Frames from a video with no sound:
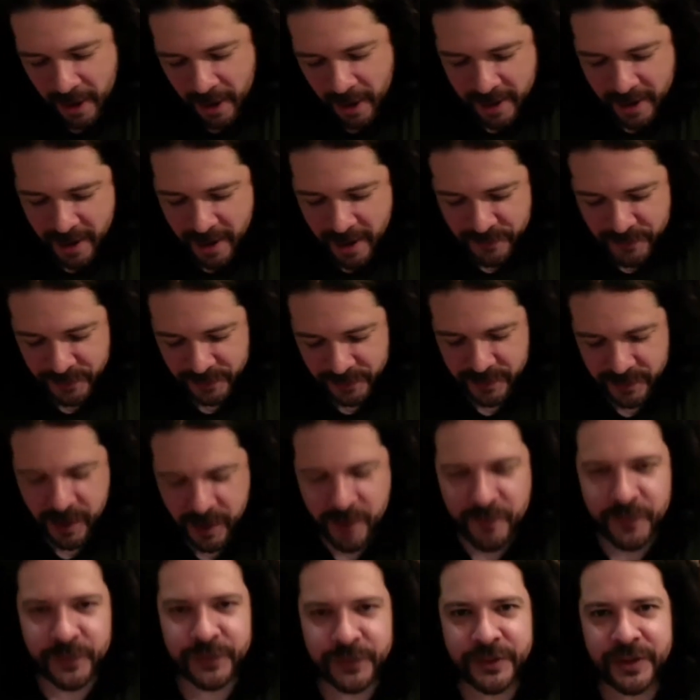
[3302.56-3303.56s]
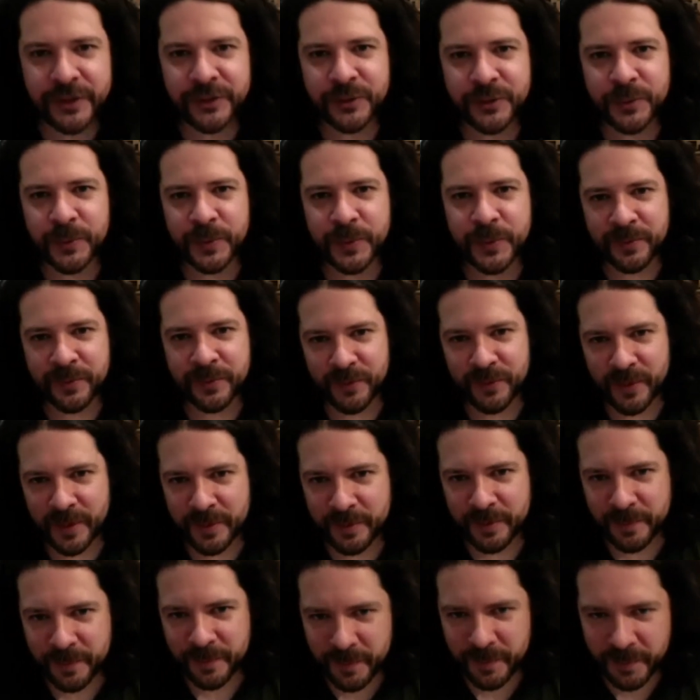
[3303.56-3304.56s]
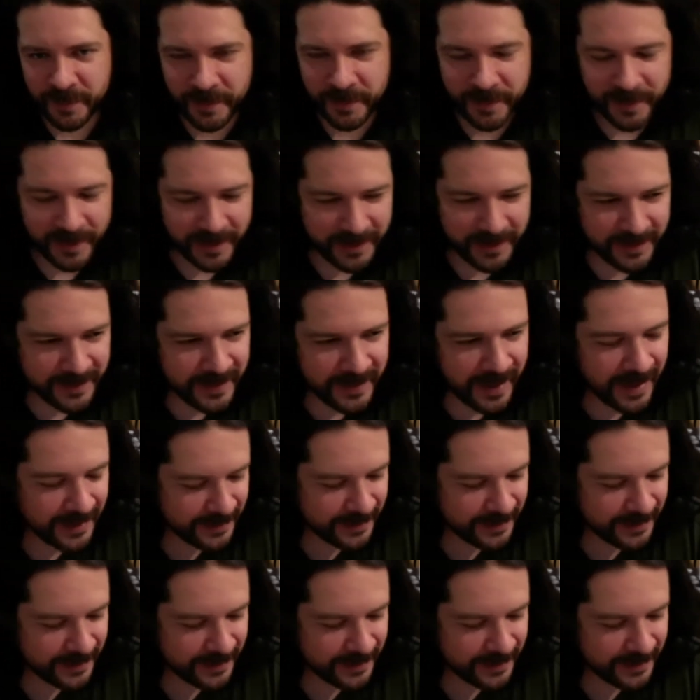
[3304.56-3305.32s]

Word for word: I had this conversation with a friend not